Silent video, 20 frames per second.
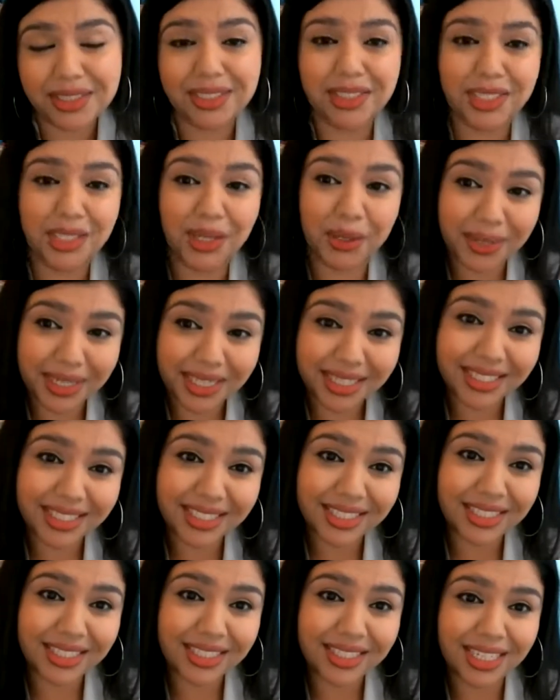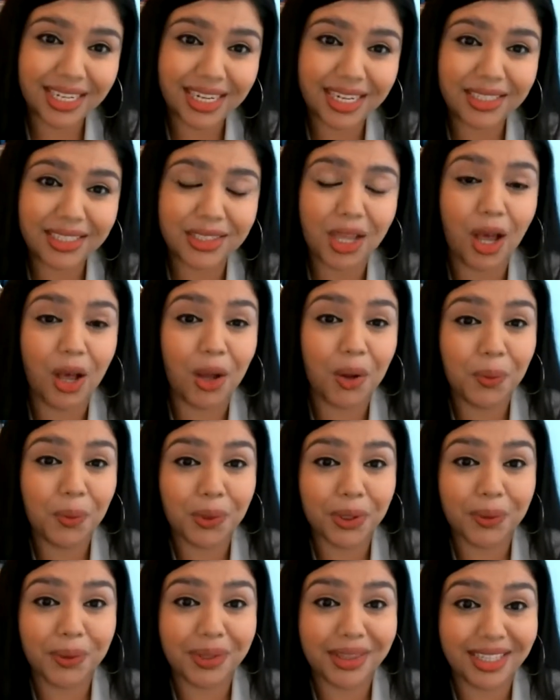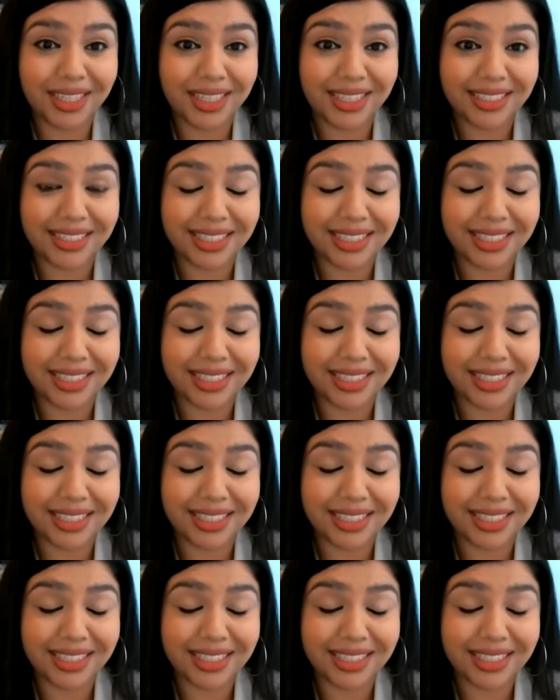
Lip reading: And so the assistant deans all work with the